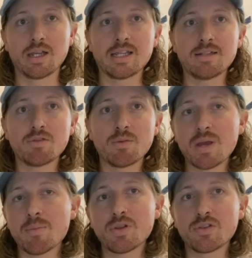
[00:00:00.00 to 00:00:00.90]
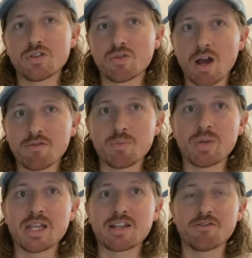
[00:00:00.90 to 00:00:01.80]
He remembered the driver
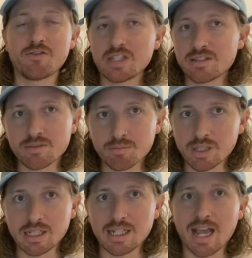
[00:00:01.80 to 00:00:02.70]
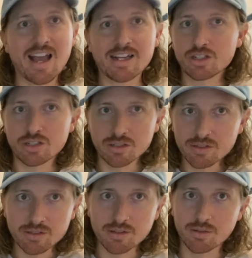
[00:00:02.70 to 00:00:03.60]
being visibly
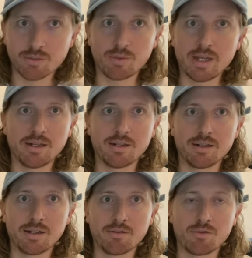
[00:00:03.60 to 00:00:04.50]
anxious when